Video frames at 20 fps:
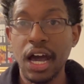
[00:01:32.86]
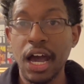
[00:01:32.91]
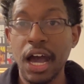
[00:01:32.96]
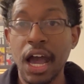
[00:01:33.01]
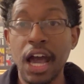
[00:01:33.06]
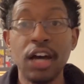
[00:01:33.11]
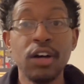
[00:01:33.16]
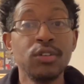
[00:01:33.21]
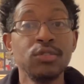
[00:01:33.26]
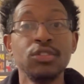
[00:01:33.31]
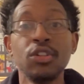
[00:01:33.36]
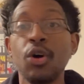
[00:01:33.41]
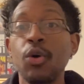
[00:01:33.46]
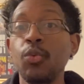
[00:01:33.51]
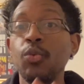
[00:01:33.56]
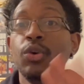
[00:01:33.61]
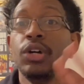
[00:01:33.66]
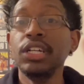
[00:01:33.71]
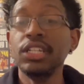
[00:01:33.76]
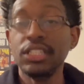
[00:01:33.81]
I don't know
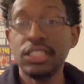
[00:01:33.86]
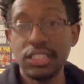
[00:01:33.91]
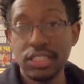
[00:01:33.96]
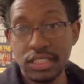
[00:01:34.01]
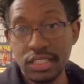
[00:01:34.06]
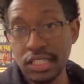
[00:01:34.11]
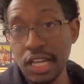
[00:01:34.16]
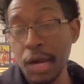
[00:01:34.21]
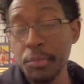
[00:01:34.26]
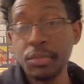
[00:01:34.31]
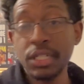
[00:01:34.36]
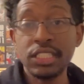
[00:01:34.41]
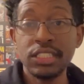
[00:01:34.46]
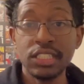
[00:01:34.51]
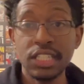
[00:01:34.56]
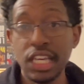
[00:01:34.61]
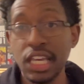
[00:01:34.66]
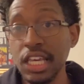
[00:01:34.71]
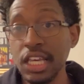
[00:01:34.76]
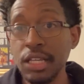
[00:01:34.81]
what type of
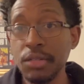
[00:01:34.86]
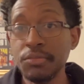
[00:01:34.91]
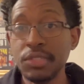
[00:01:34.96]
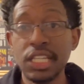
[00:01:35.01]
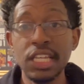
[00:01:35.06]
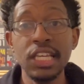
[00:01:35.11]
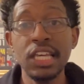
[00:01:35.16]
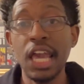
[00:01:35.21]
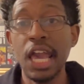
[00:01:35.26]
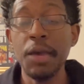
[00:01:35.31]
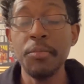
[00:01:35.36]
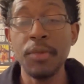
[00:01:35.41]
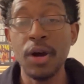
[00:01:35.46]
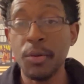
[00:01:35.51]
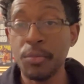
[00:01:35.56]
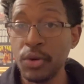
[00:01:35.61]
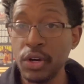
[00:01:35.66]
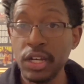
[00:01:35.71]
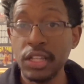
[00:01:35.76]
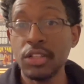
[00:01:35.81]
schemes he came
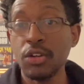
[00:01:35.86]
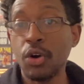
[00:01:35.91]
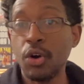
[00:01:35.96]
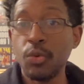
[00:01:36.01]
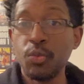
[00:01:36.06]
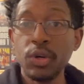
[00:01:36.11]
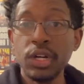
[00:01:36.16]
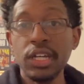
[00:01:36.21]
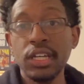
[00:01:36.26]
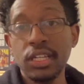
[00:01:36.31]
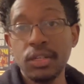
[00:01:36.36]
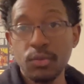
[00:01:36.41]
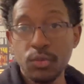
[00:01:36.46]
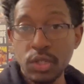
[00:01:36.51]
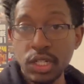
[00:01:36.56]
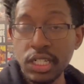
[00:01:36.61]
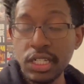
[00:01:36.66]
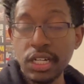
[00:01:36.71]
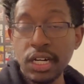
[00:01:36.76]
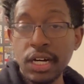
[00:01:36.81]
up with or
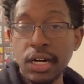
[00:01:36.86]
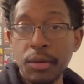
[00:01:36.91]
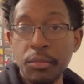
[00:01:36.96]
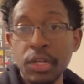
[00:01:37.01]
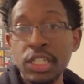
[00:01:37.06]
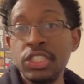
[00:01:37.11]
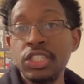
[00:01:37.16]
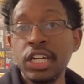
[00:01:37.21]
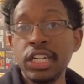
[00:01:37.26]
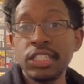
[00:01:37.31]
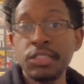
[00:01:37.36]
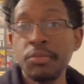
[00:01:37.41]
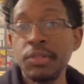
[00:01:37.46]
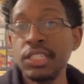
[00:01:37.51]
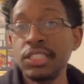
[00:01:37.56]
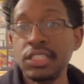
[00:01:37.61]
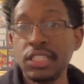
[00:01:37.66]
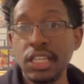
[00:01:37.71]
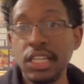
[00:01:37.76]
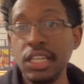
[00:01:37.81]
what
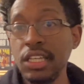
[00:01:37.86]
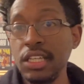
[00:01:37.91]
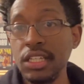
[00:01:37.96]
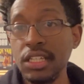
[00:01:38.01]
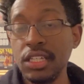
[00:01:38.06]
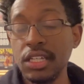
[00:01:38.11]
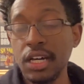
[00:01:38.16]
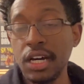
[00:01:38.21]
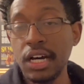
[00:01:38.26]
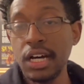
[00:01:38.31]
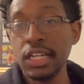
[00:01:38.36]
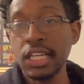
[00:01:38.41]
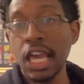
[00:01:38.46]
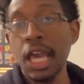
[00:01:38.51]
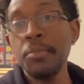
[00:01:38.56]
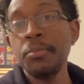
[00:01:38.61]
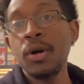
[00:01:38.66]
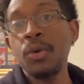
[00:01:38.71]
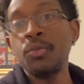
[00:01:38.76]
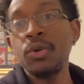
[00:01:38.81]
adjustments he
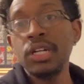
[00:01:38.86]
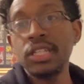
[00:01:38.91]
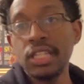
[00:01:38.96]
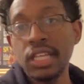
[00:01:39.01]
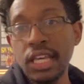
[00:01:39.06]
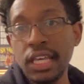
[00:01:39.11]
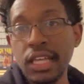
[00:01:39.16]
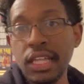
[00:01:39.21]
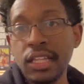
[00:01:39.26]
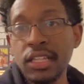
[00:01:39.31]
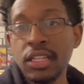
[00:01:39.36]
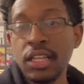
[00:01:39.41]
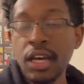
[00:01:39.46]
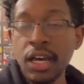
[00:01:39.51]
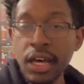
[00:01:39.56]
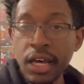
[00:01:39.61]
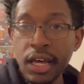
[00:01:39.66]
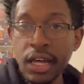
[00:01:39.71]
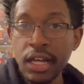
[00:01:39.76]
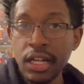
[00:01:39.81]
came up with in
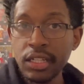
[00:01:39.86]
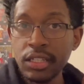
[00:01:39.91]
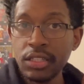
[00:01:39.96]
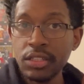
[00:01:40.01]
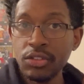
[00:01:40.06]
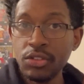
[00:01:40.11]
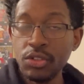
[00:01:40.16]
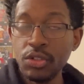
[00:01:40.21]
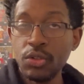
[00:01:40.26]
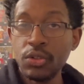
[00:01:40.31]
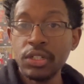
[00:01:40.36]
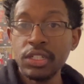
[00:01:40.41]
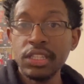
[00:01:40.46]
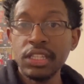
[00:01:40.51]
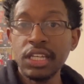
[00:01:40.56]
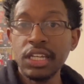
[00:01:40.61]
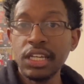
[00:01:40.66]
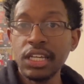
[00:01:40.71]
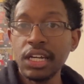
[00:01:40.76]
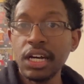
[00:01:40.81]
during
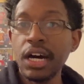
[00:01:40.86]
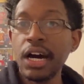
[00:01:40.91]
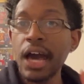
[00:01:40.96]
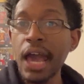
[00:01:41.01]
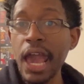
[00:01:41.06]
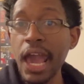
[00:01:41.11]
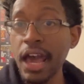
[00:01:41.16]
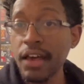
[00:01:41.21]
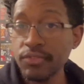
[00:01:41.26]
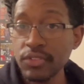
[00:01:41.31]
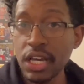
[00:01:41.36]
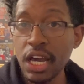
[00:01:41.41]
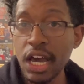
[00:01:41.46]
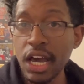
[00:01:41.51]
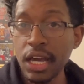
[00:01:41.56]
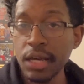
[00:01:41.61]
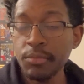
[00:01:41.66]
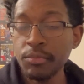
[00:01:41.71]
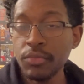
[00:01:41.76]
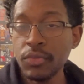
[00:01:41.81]
the
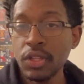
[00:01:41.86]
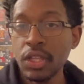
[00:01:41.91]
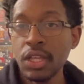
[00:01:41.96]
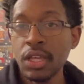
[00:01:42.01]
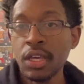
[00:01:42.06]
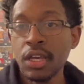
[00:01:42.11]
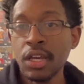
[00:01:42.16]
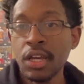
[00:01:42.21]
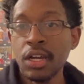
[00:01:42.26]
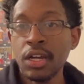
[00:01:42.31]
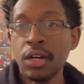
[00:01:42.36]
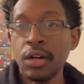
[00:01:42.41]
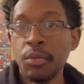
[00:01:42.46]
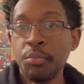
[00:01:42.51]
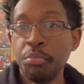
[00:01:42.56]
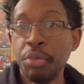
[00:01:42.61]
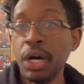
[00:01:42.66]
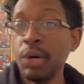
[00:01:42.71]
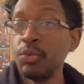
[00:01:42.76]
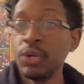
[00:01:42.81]
halftime.
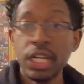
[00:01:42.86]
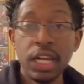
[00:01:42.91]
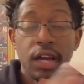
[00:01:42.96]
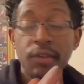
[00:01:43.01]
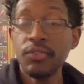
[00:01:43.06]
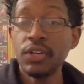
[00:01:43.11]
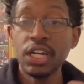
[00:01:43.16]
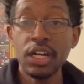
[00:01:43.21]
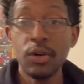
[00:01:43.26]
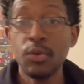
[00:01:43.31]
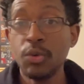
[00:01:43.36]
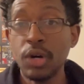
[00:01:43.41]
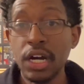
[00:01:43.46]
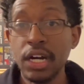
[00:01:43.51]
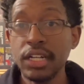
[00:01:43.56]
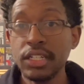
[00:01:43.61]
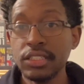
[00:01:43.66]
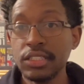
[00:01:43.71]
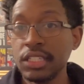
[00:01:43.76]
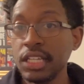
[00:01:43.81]
But whatever it
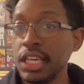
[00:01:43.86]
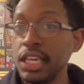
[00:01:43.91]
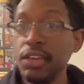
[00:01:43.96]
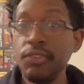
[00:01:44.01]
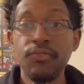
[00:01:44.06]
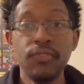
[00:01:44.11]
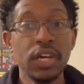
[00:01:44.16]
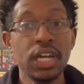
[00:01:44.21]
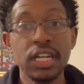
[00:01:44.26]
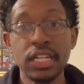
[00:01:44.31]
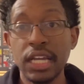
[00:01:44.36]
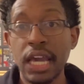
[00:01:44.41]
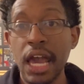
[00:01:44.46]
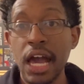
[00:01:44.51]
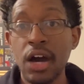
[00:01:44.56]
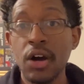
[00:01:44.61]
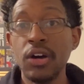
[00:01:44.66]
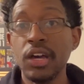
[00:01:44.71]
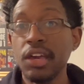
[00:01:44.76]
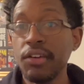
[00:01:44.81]
was, he figured it
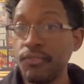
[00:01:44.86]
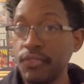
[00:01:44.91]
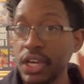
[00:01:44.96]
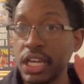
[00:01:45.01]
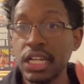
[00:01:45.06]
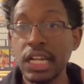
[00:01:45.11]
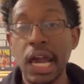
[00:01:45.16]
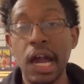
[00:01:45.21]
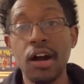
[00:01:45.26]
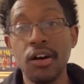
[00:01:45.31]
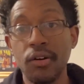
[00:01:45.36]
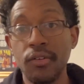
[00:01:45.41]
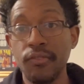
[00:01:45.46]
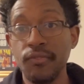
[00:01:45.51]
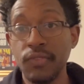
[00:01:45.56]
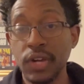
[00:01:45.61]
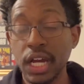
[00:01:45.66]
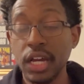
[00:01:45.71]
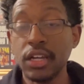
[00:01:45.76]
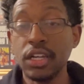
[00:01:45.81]
out and figured it out
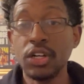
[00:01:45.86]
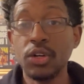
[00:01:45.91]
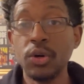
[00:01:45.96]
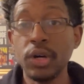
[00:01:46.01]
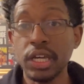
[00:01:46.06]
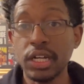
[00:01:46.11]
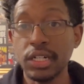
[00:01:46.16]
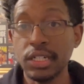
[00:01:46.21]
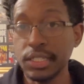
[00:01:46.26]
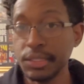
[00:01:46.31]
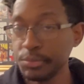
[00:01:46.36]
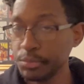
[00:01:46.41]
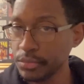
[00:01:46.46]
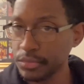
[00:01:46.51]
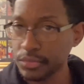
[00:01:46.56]
very quickly.